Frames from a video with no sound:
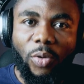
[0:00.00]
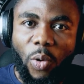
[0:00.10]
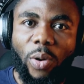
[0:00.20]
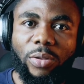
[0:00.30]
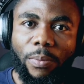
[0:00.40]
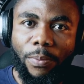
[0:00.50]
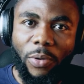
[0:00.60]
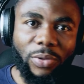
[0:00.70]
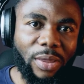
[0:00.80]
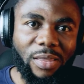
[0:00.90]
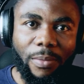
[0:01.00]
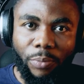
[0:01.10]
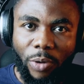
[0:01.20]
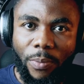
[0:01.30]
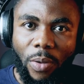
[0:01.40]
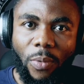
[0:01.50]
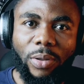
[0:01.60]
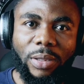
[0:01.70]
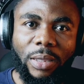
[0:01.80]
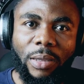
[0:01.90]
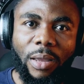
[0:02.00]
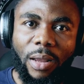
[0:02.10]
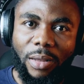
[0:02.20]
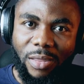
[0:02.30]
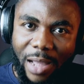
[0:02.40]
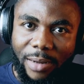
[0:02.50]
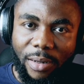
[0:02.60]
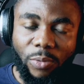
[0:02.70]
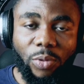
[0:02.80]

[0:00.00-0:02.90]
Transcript: go on to purchase the premium or the standard,